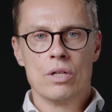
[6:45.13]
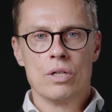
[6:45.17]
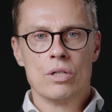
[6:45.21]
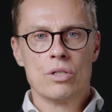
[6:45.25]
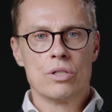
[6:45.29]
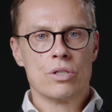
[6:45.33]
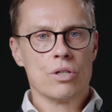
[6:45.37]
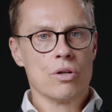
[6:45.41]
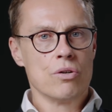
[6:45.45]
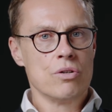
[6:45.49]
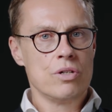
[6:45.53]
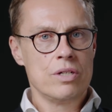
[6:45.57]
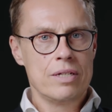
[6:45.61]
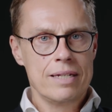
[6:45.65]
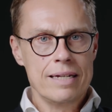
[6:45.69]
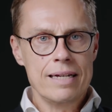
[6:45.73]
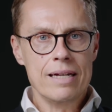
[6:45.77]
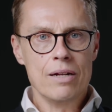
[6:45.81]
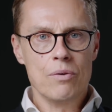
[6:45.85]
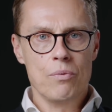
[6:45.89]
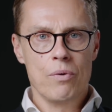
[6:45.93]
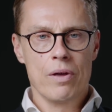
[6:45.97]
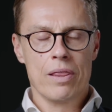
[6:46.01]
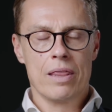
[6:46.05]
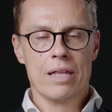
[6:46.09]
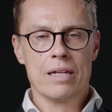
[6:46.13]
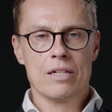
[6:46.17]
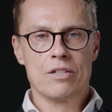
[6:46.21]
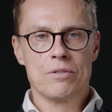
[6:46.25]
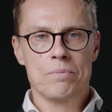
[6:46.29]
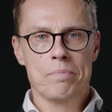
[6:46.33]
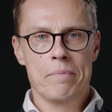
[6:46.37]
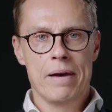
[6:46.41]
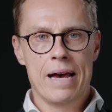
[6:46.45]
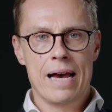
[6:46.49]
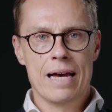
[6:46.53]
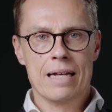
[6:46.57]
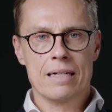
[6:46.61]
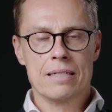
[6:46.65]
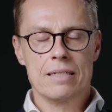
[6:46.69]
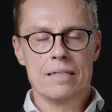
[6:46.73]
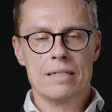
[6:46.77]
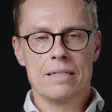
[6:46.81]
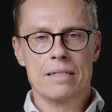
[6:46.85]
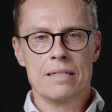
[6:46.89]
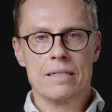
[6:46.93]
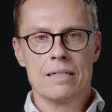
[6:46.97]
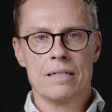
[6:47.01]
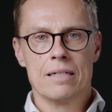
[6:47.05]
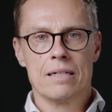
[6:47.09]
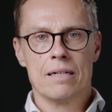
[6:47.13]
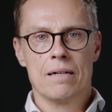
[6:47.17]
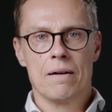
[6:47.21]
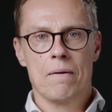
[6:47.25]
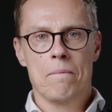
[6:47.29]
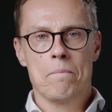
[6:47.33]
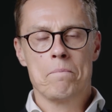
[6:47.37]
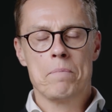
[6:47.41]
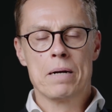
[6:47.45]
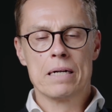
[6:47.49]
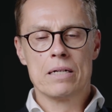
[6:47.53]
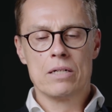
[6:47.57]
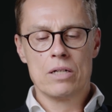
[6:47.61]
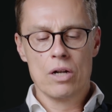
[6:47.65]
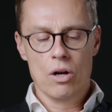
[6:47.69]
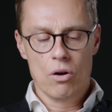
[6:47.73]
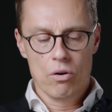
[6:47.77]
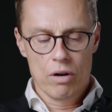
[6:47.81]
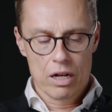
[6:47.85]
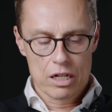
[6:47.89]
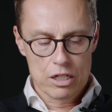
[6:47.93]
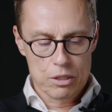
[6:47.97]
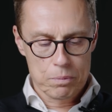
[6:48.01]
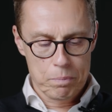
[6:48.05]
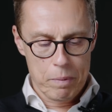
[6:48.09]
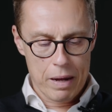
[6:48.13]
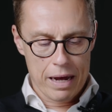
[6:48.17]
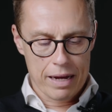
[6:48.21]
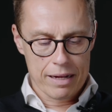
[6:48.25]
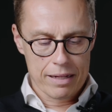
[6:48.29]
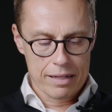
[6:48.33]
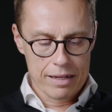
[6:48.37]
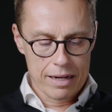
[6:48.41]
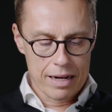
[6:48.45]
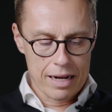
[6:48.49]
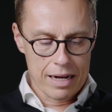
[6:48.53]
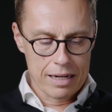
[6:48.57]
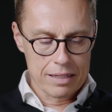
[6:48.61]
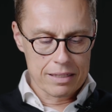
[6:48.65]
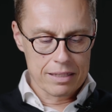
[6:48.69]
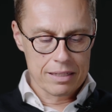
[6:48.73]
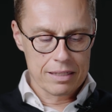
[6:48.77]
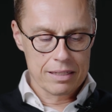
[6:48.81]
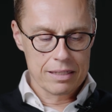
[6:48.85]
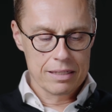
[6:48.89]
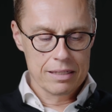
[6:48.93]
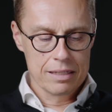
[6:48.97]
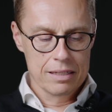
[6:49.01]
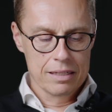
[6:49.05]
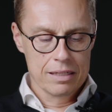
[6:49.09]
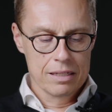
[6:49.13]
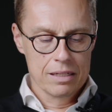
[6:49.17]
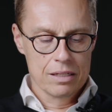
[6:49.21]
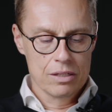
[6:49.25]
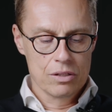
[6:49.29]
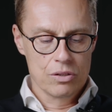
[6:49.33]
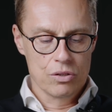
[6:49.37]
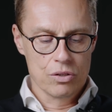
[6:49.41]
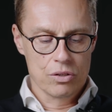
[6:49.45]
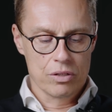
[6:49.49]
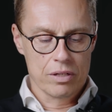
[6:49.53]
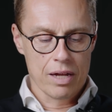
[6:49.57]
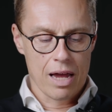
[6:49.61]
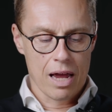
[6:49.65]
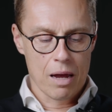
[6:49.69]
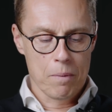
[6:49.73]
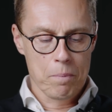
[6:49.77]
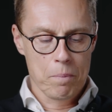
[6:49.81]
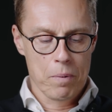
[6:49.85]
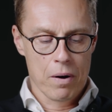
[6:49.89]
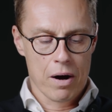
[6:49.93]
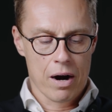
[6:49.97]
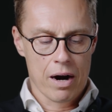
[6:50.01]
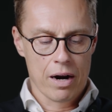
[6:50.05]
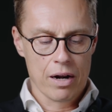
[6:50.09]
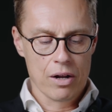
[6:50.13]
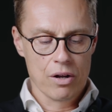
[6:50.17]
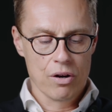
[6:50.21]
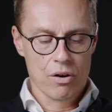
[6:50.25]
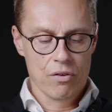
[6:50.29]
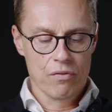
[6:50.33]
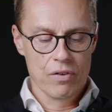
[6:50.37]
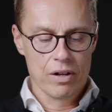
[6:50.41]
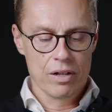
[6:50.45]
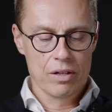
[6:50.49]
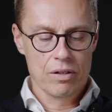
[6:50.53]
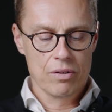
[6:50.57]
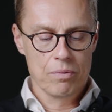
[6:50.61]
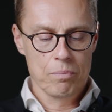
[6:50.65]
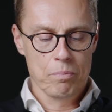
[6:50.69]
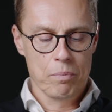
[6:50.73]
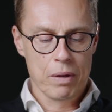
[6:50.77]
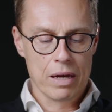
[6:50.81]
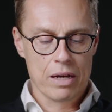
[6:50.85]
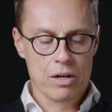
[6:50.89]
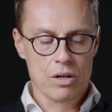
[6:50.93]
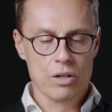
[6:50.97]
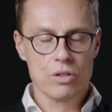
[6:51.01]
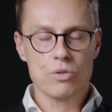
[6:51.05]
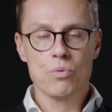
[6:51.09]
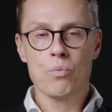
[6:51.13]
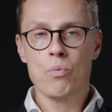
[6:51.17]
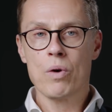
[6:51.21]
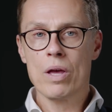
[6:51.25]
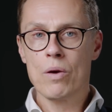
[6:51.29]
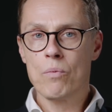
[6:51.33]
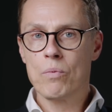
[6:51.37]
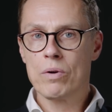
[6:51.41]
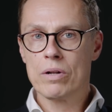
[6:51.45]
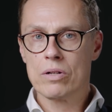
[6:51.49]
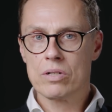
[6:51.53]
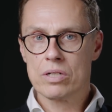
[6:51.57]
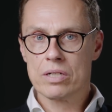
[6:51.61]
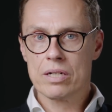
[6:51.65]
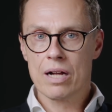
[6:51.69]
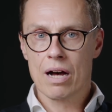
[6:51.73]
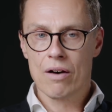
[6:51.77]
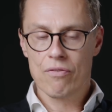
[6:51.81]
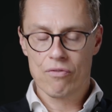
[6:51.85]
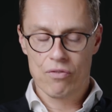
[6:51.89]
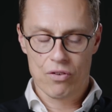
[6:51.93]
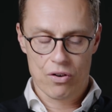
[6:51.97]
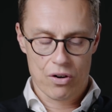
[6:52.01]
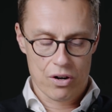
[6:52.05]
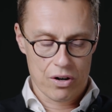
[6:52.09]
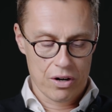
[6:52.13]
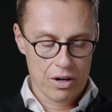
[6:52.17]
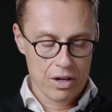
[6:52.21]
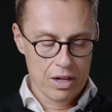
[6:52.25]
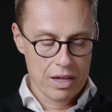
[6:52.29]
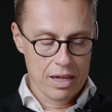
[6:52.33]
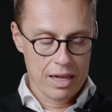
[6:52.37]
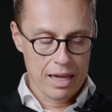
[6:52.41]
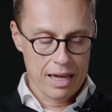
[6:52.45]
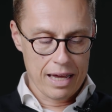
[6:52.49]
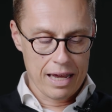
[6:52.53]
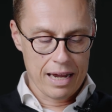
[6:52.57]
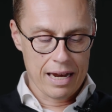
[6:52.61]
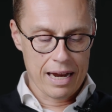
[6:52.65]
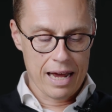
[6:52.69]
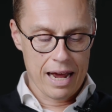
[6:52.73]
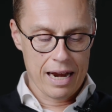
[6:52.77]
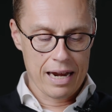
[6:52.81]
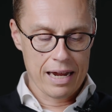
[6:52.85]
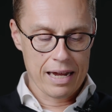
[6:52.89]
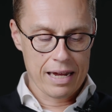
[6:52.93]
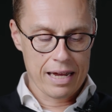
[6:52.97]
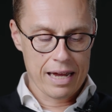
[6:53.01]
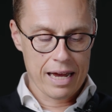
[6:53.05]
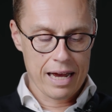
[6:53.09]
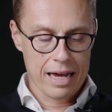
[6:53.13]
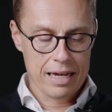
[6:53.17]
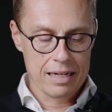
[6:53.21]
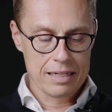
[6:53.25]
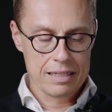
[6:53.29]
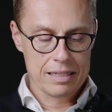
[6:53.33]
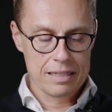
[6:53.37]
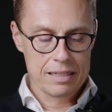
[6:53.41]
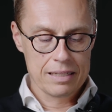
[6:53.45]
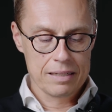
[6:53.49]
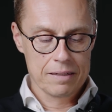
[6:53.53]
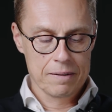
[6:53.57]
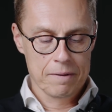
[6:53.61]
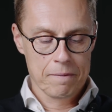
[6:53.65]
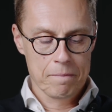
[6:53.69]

So deal with this mess, but don't expect us to take party of it, because we will suffer in any case.